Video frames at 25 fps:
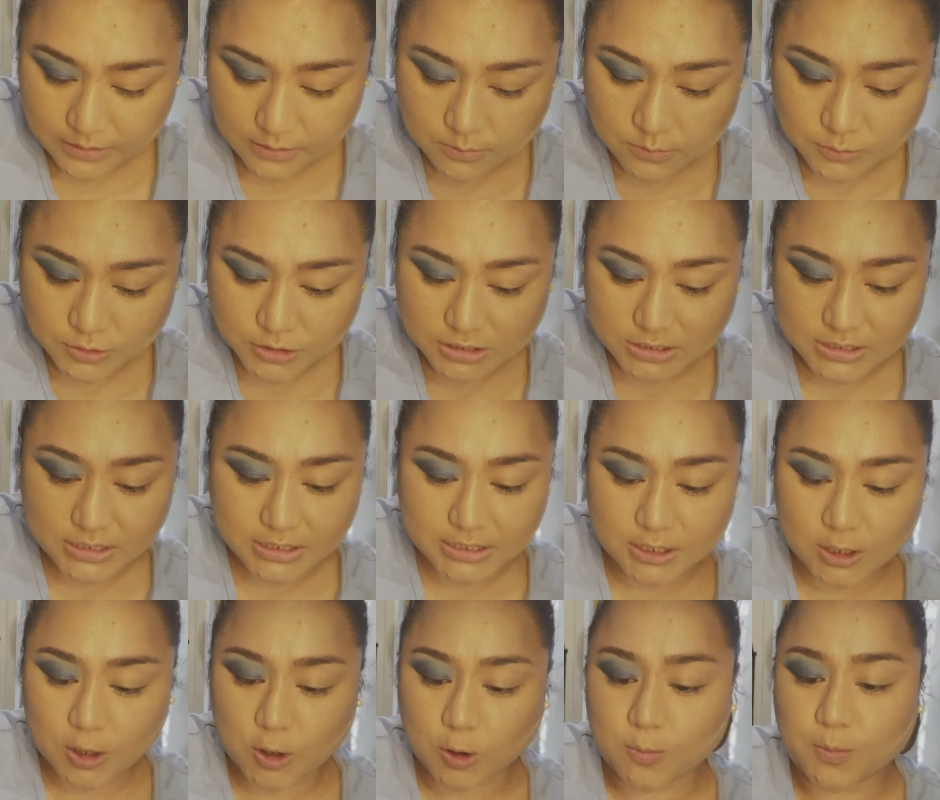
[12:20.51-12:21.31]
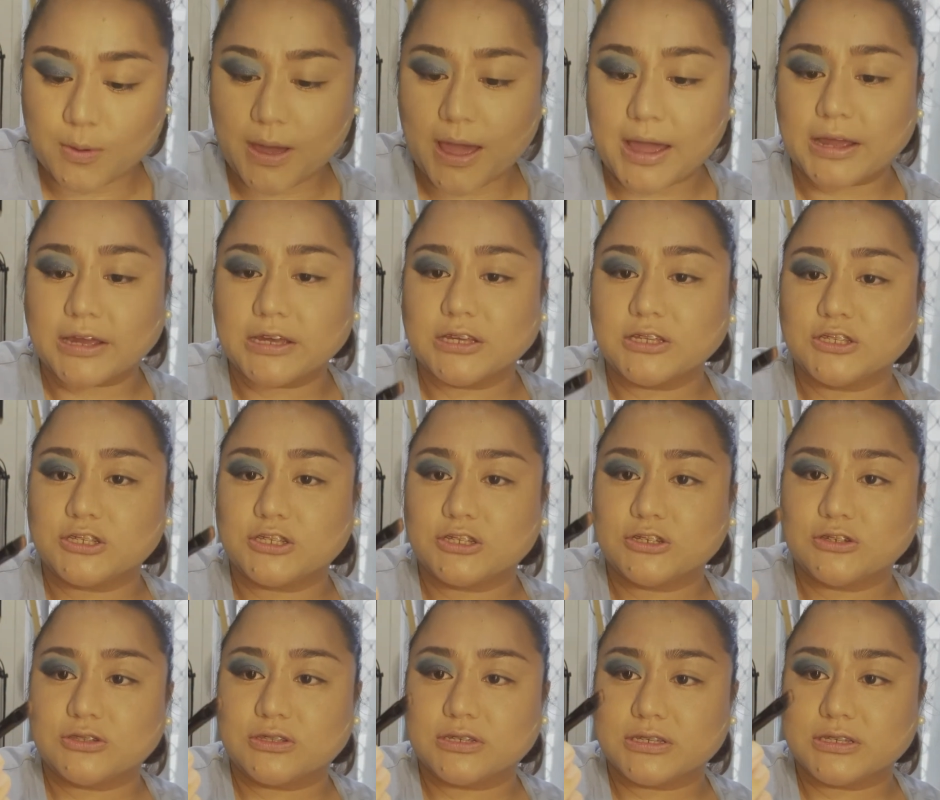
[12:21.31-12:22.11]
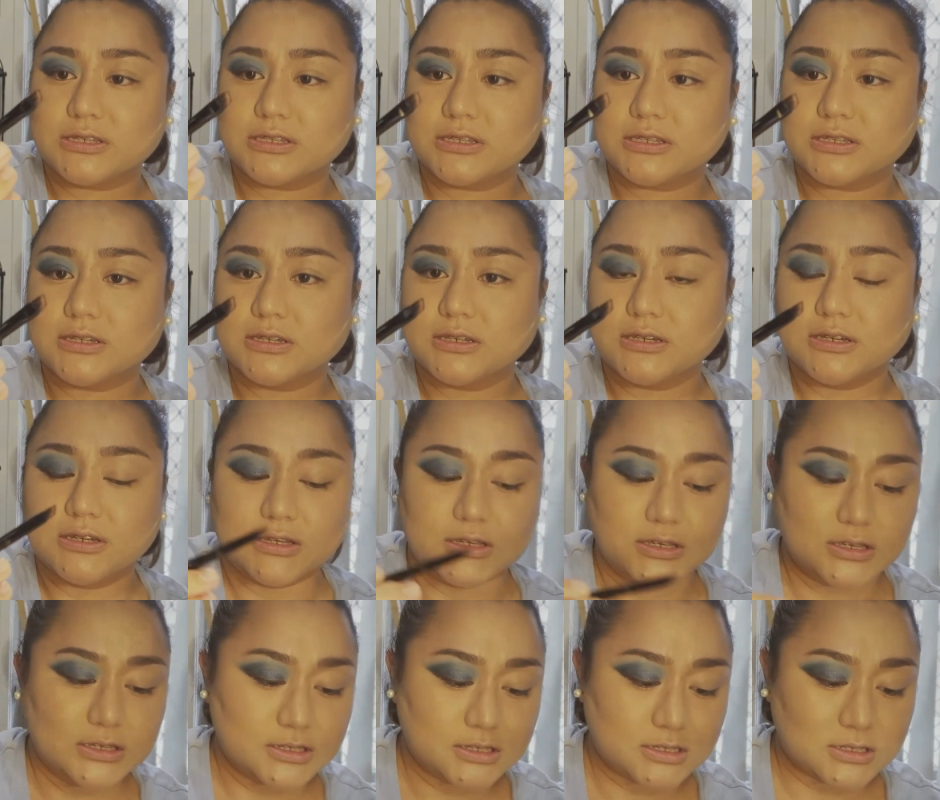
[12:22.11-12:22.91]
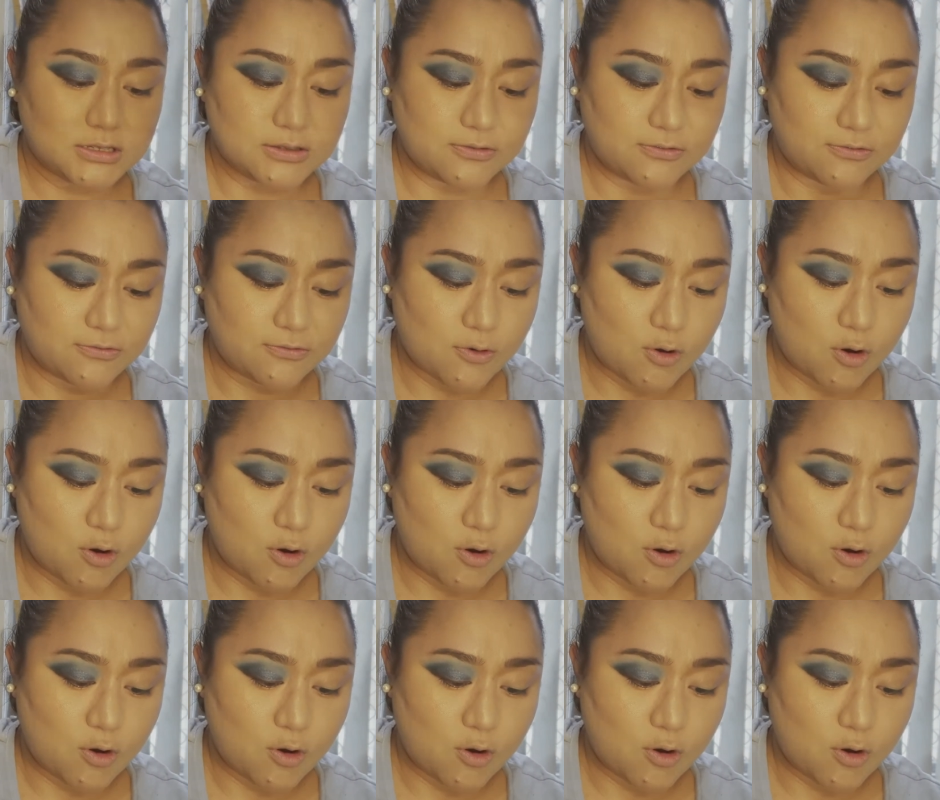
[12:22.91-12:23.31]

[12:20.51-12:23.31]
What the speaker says: I'm just gonna go back into this the